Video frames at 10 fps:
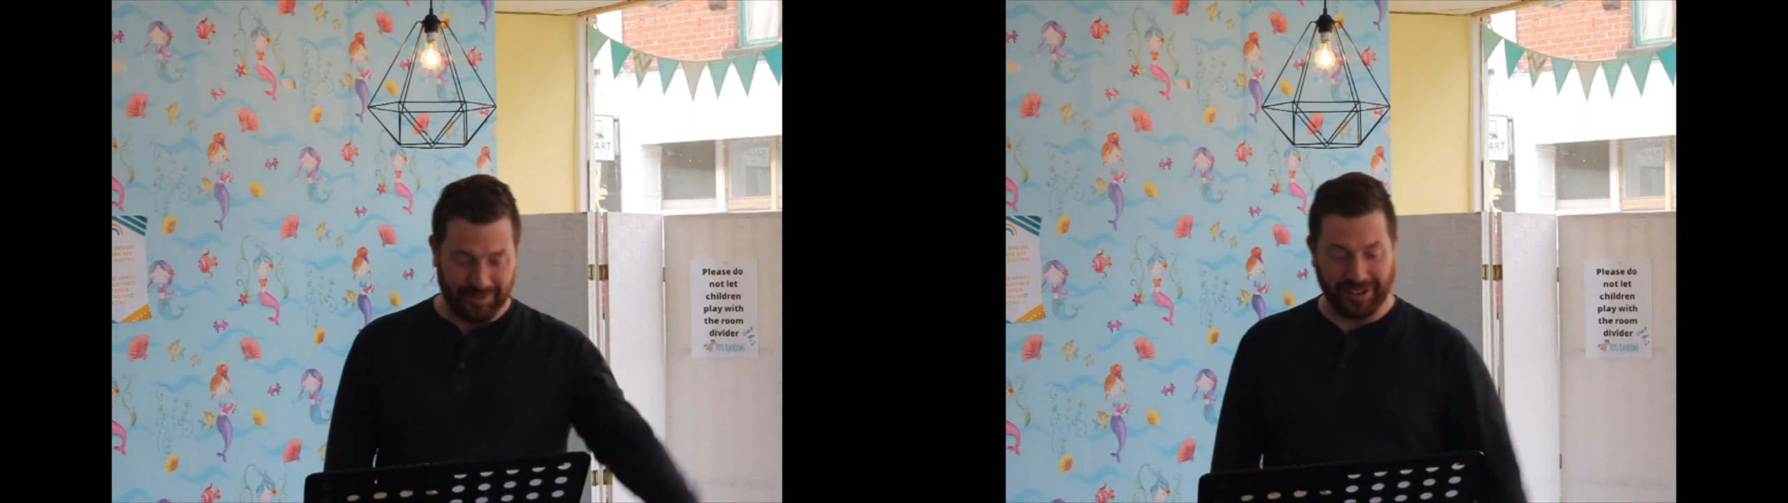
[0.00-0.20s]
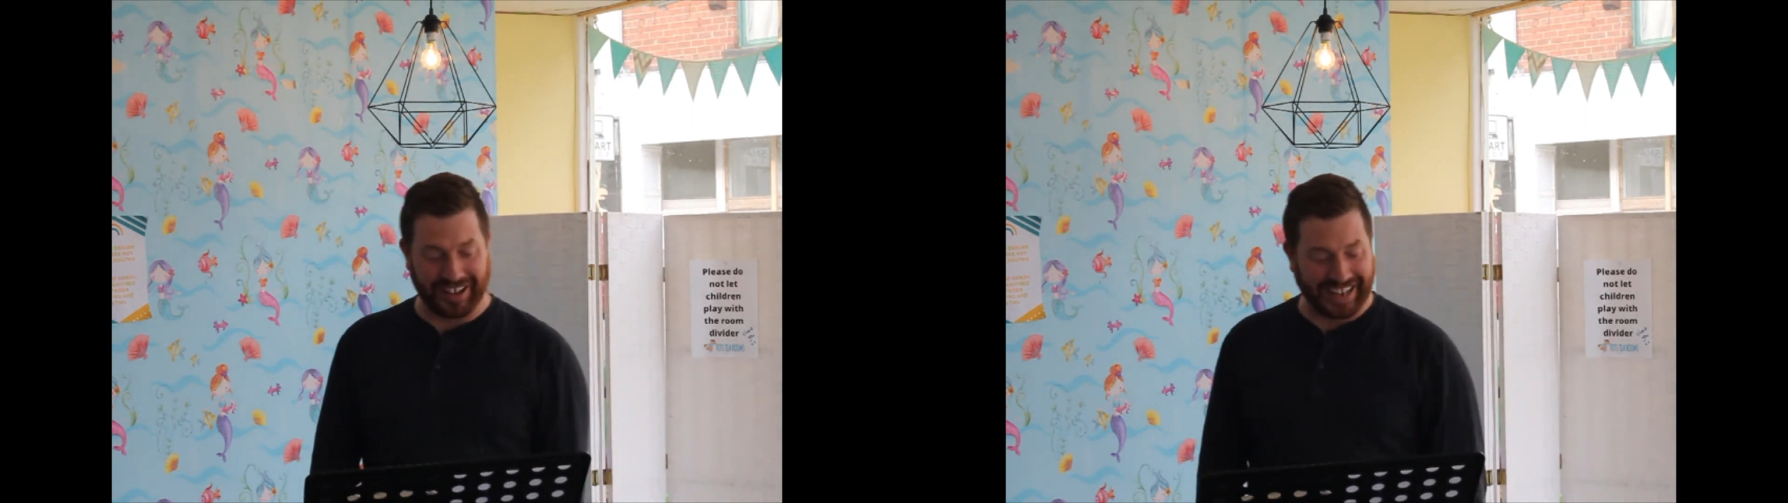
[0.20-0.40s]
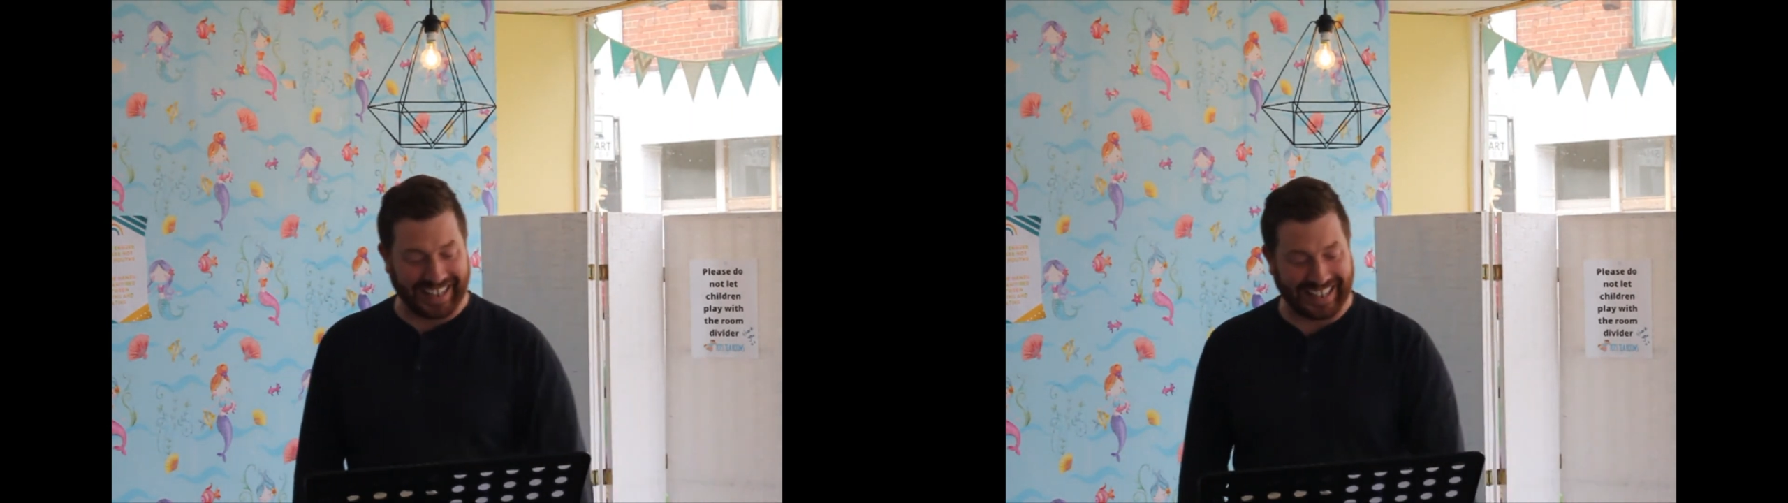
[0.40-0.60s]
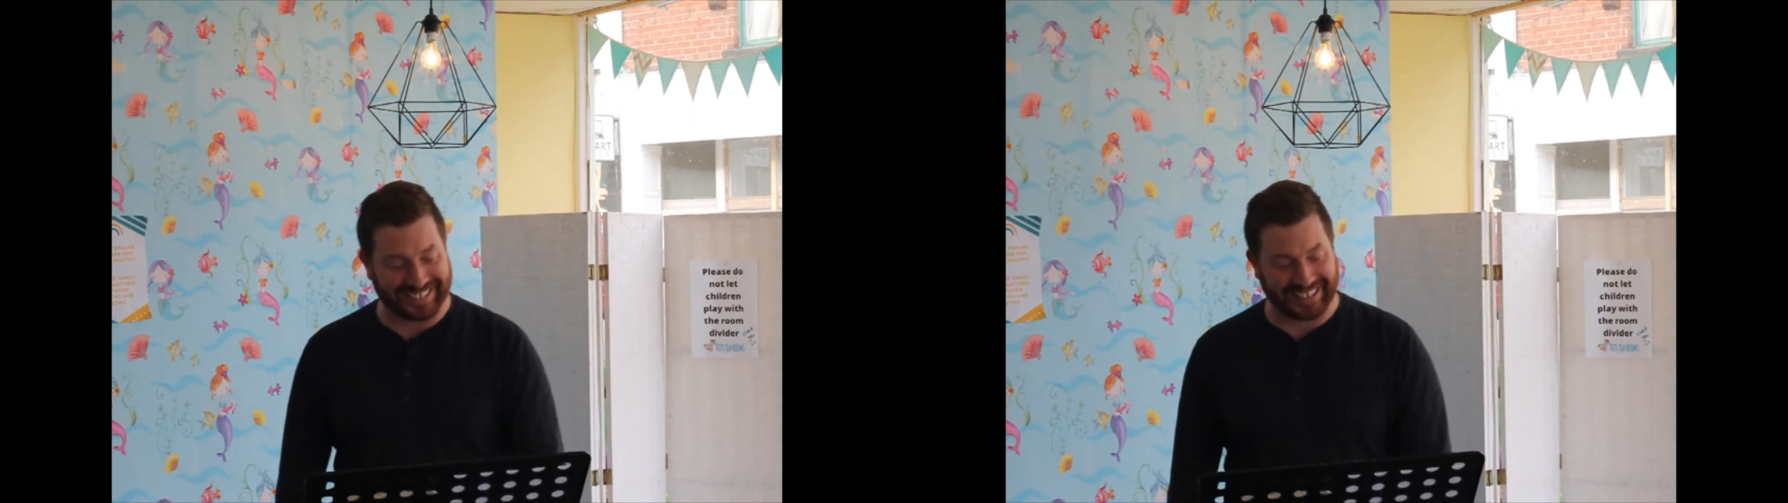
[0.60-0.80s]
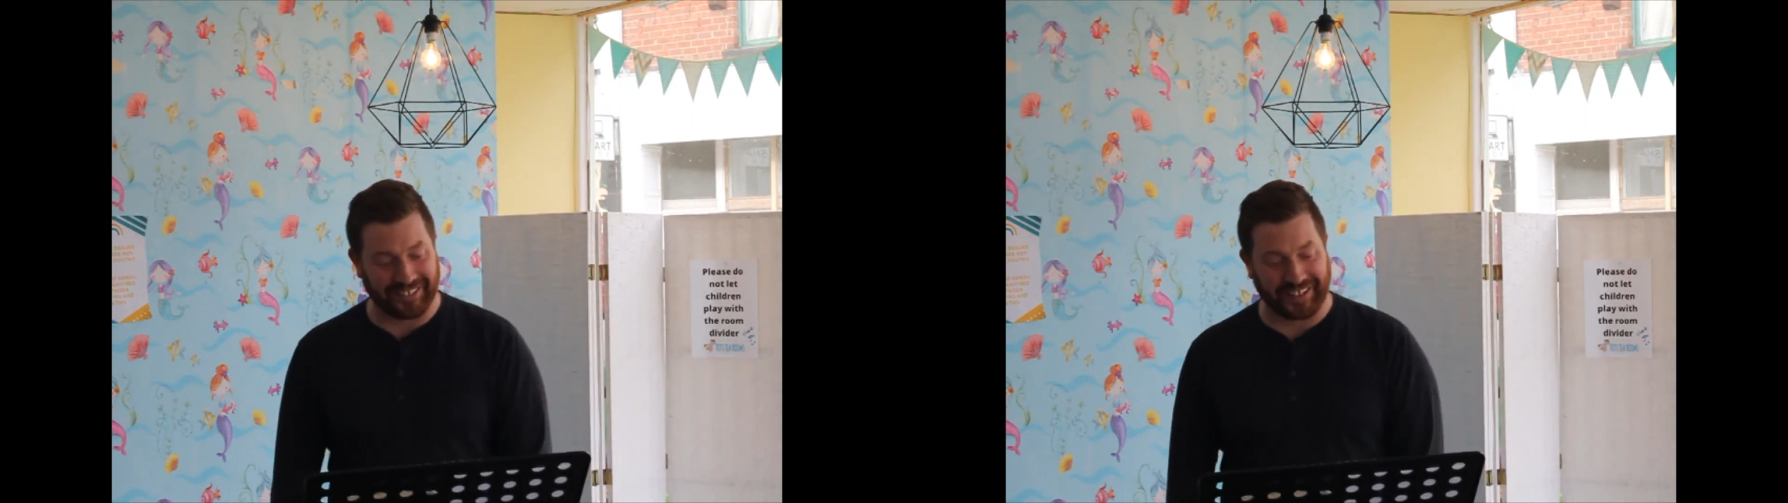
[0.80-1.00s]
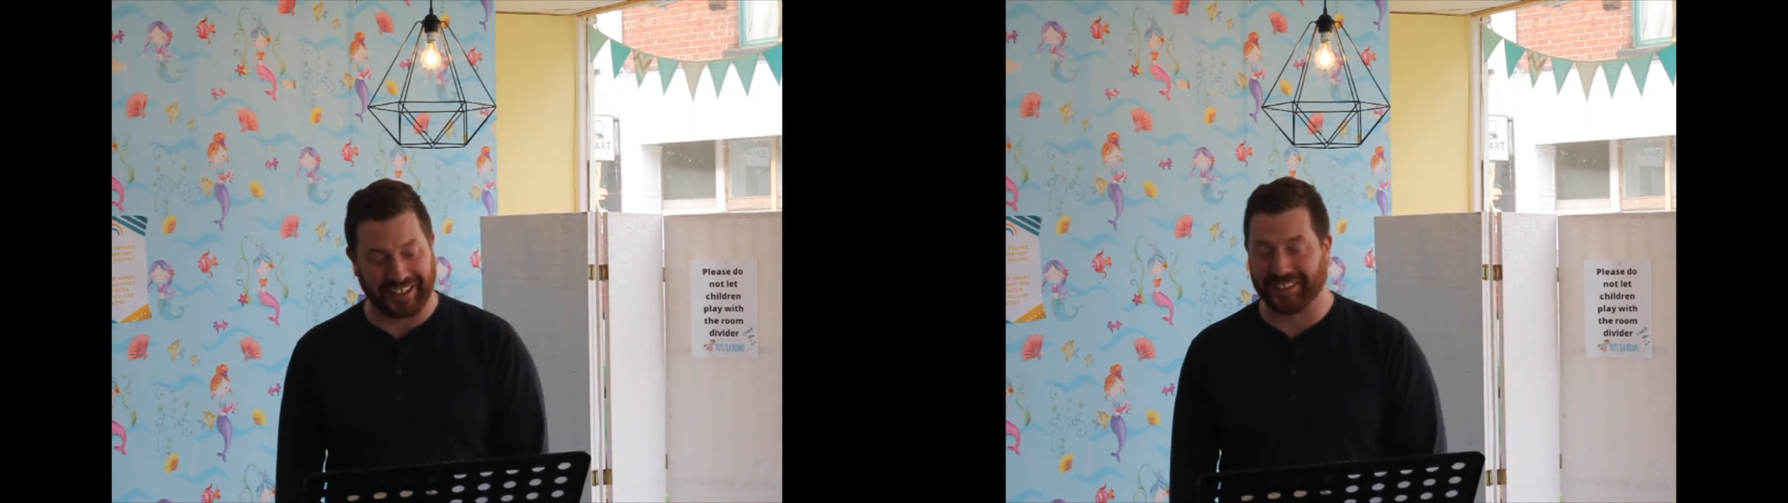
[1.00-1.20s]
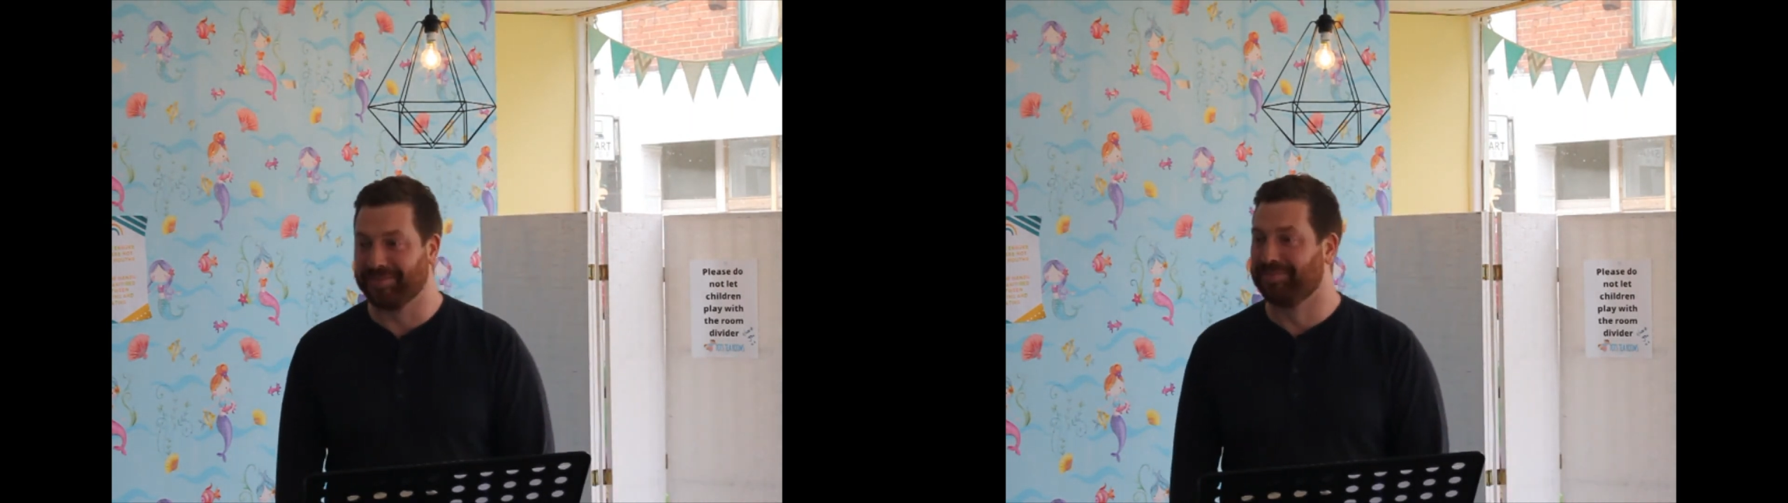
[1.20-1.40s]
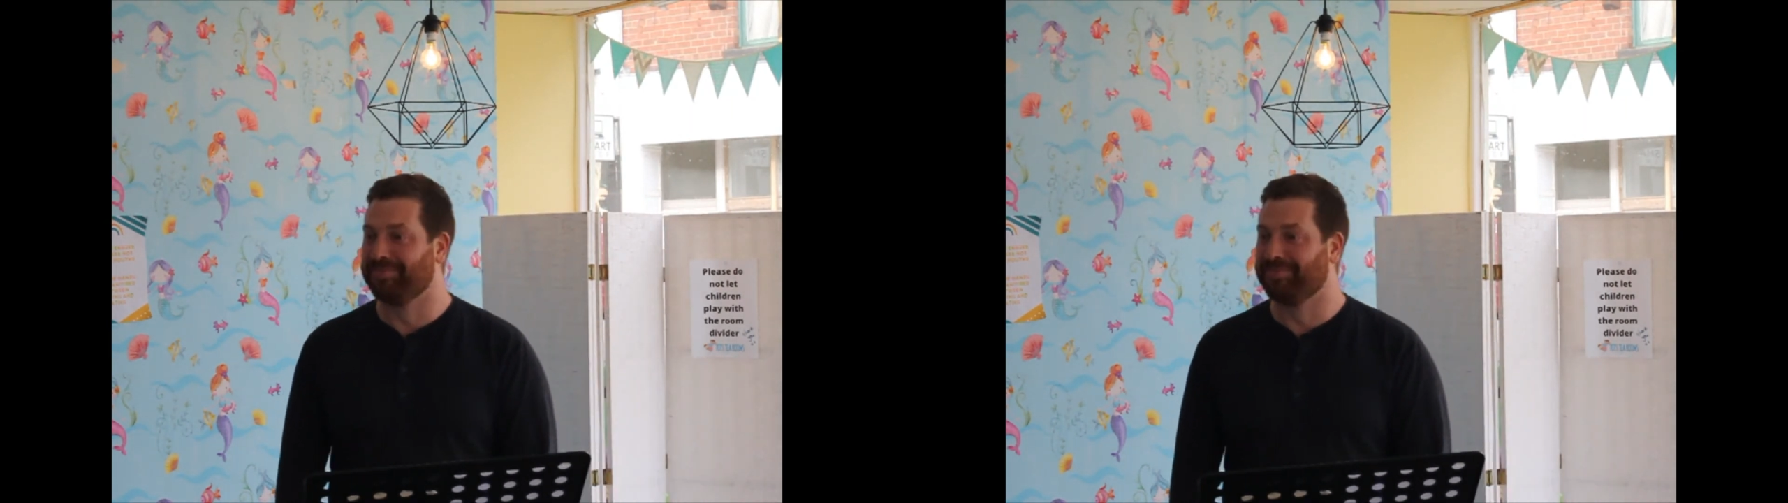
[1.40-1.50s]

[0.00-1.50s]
working class area